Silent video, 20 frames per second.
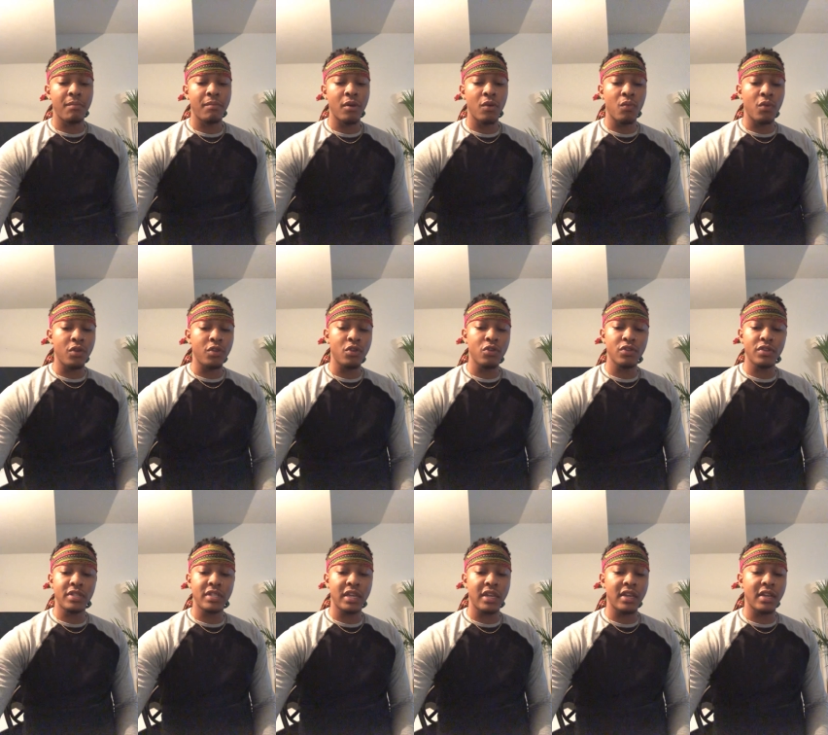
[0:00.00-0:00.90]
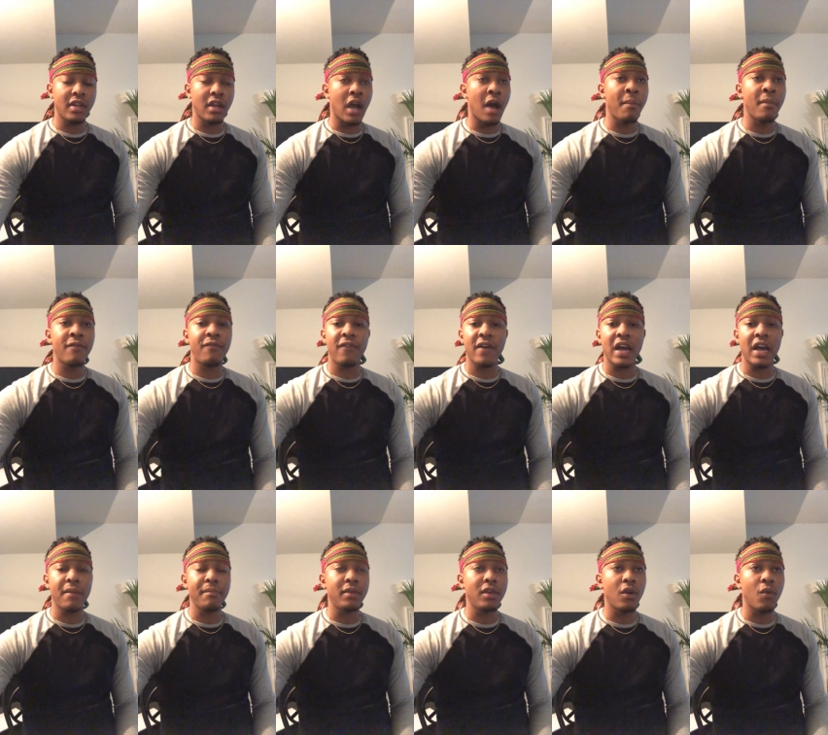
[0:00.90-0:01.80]
But when you're sitting here, I'm going to
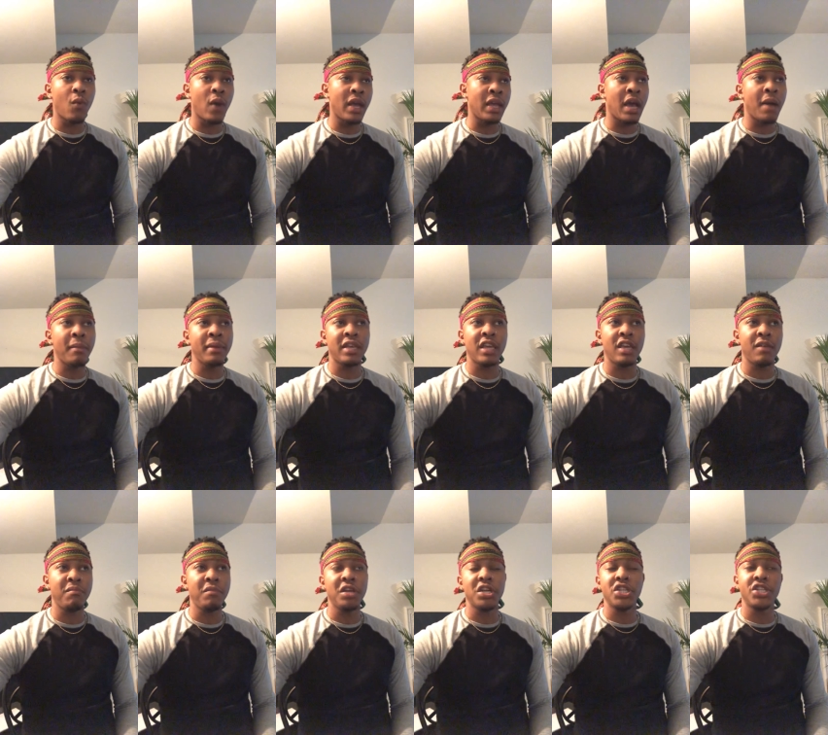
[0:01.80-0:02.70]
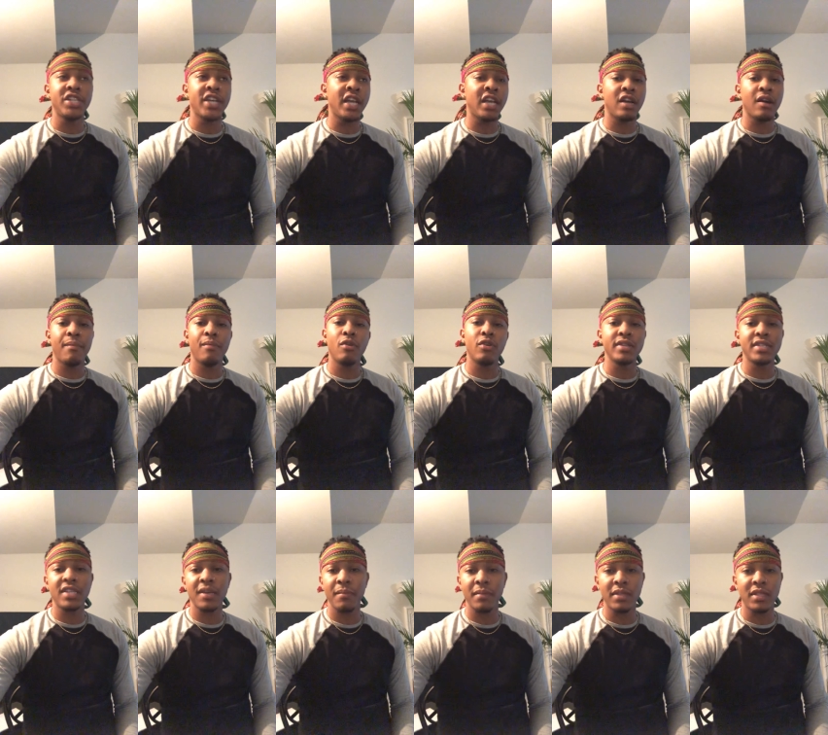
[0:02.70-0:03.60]
find me a white, I'm going to get me a Jacob or a
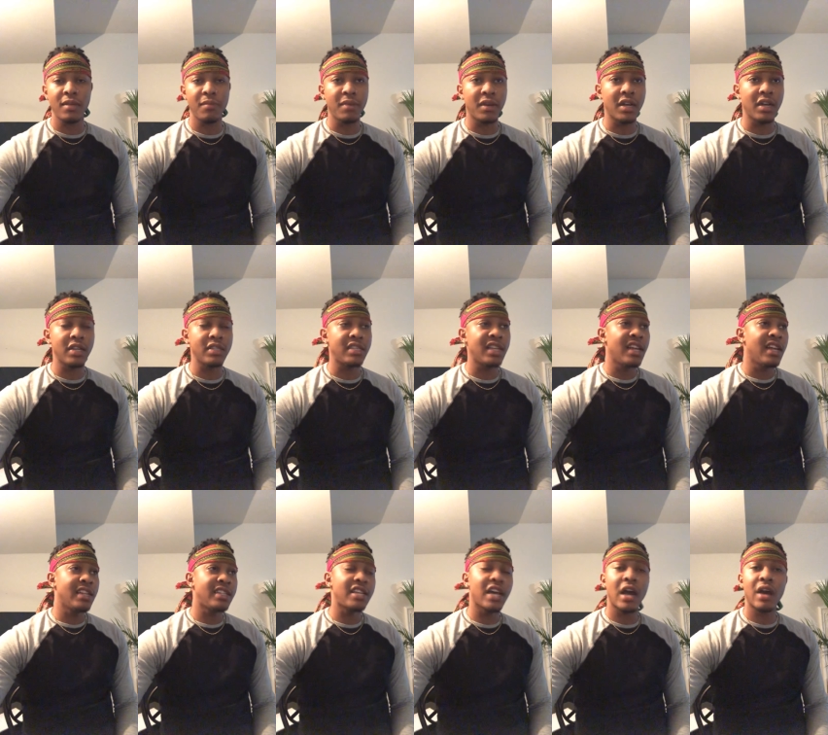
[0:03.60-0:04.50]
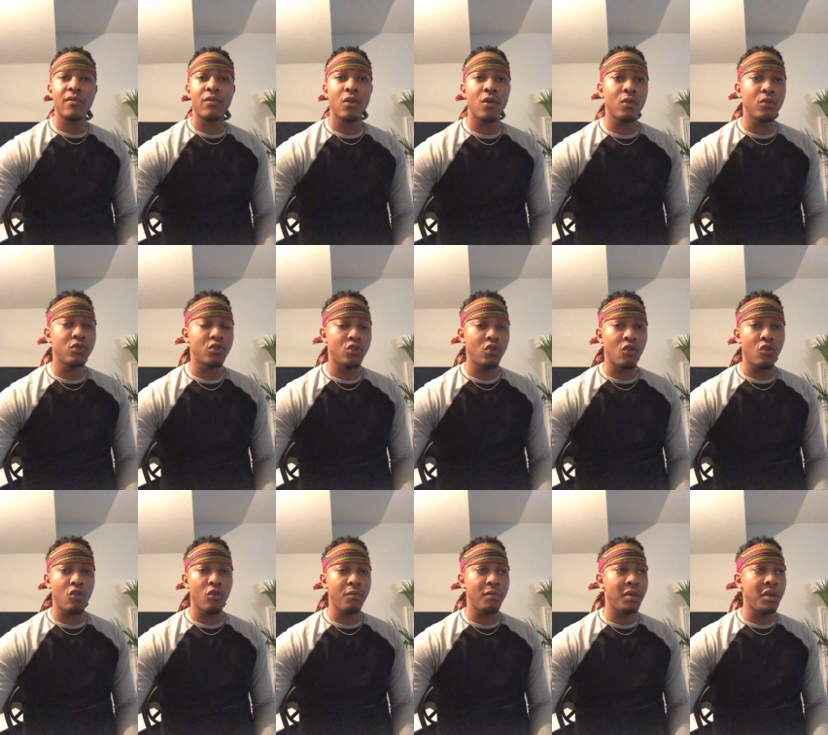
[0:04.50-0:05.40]
Timothy because Tyrone's
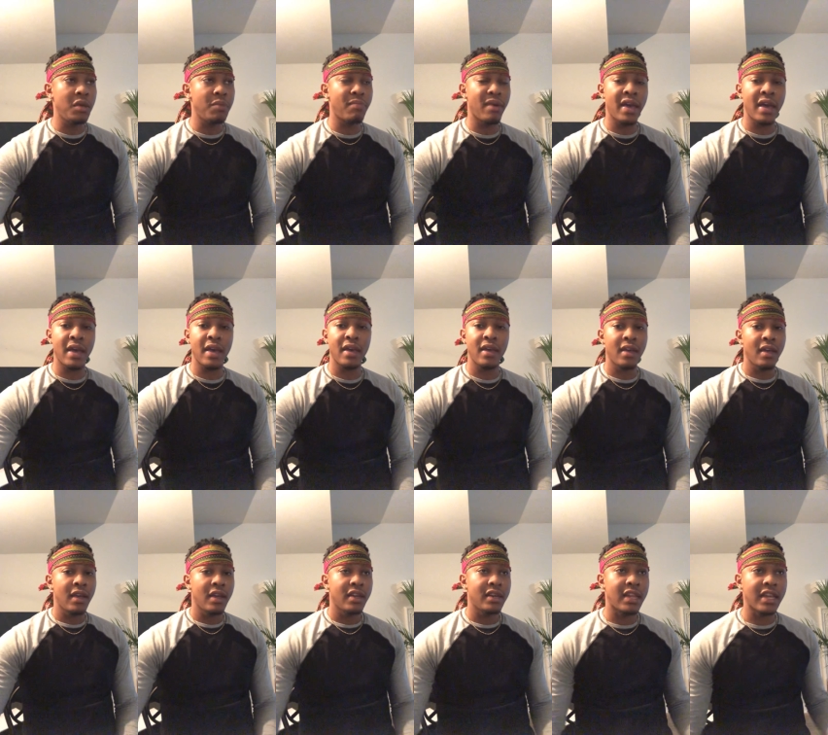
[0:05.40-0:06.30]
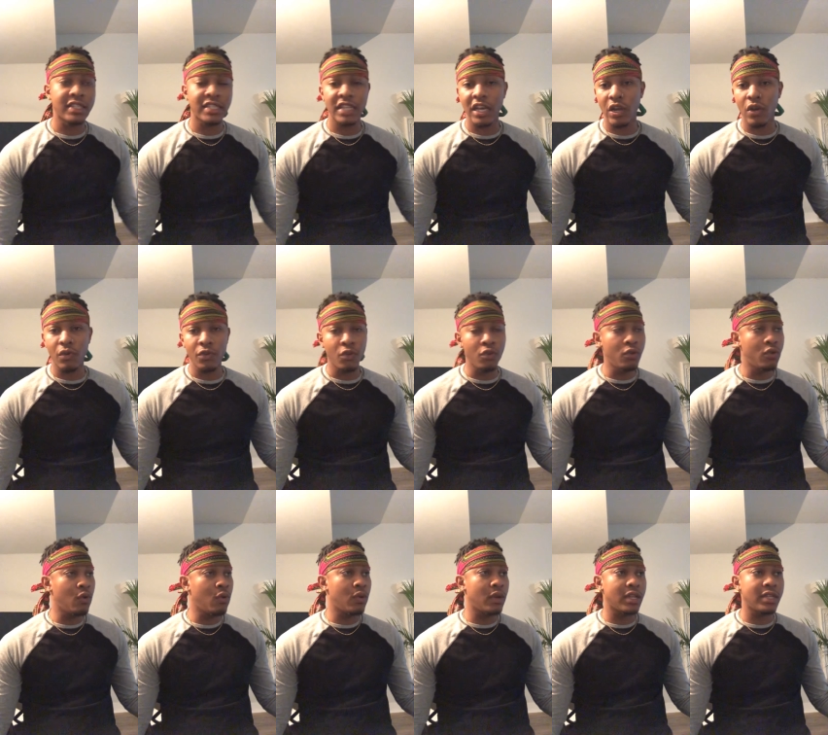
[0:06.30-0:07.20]
doing me bad that's the you
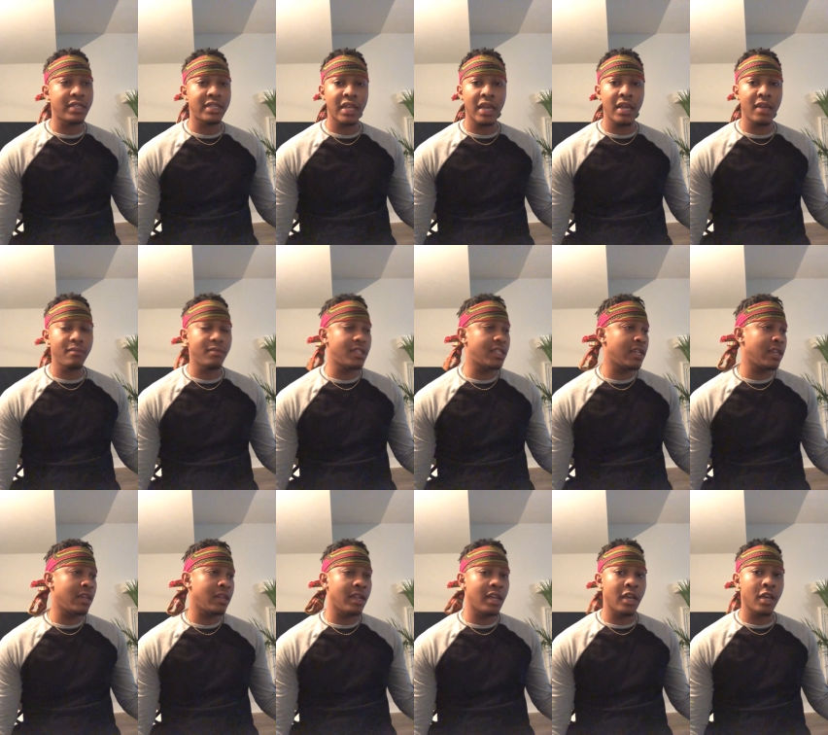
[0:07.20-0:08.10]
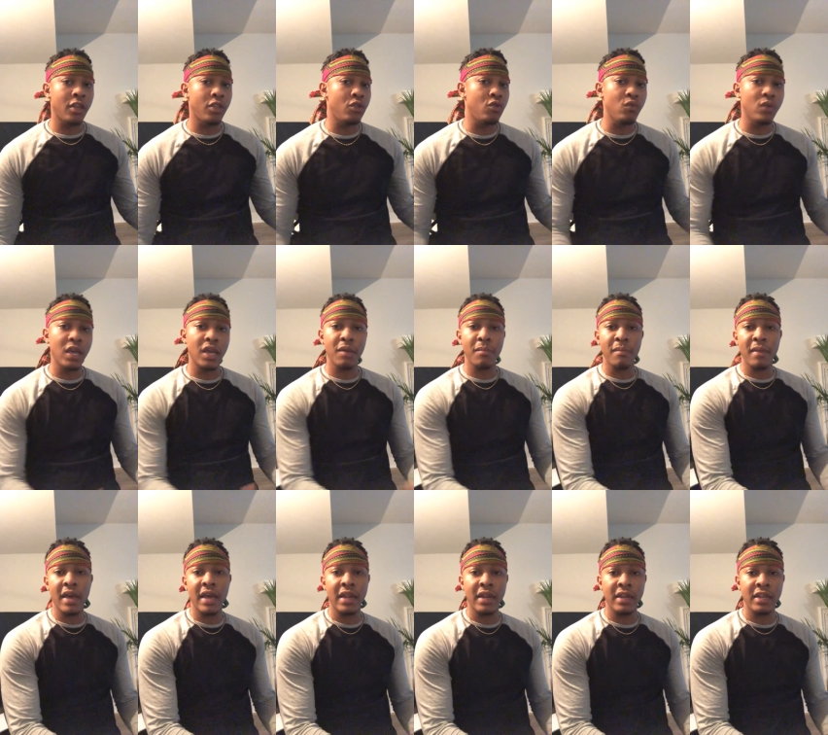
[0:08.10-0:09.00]
doing the same shit that you get
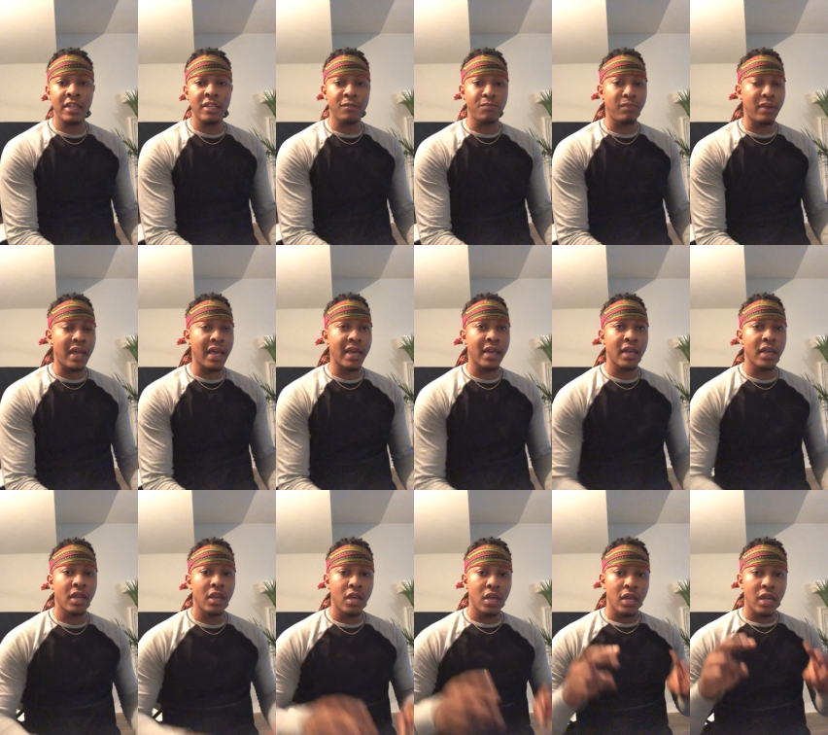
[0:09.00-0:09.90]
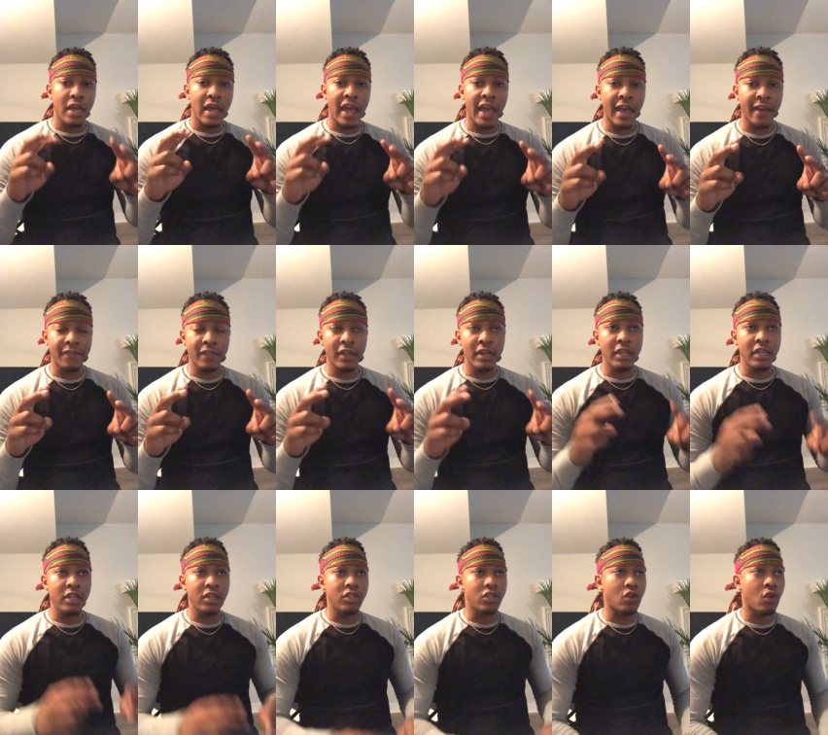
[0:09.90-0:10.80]
mad at these black
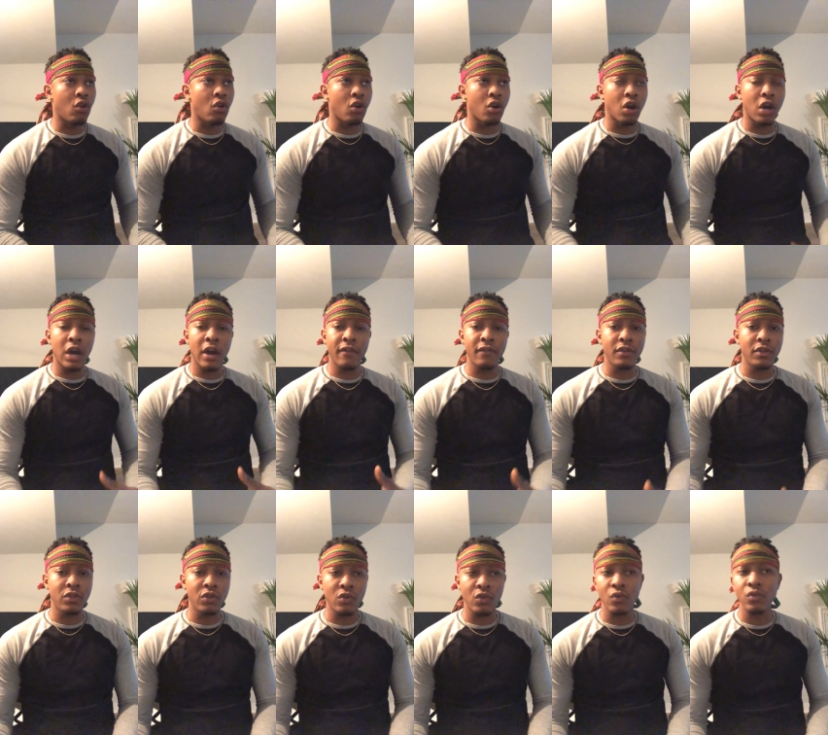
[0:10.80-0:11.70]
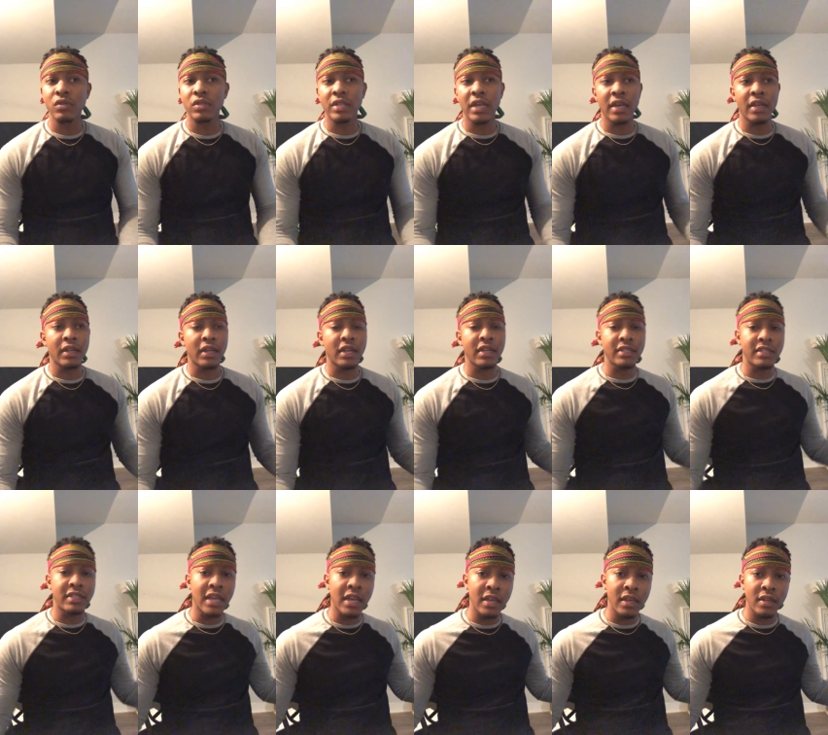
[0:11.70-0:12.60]
athletes or other dudes that because
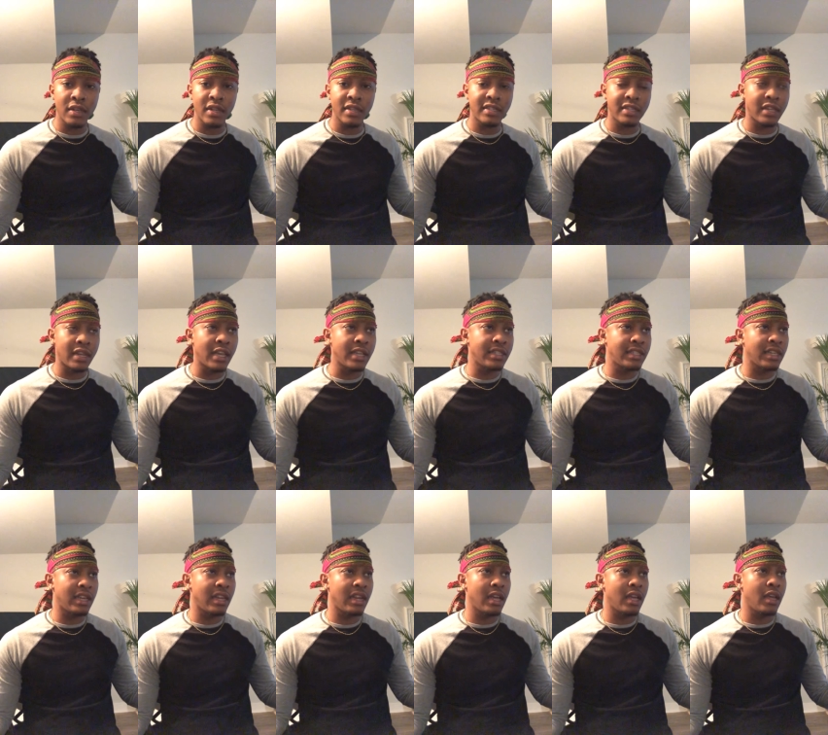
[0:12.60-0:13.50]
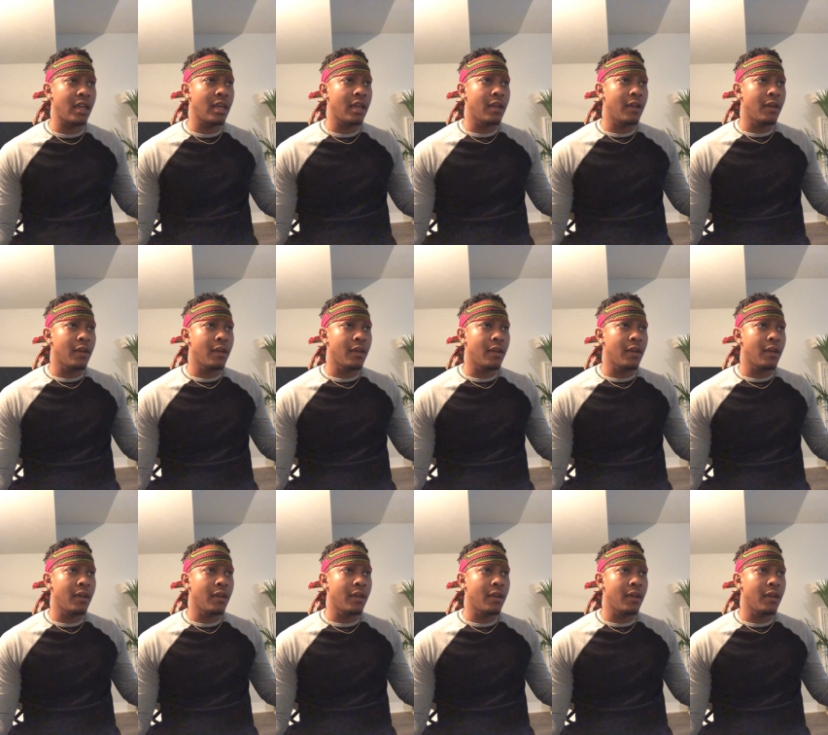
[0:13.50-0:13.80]
they this, they said that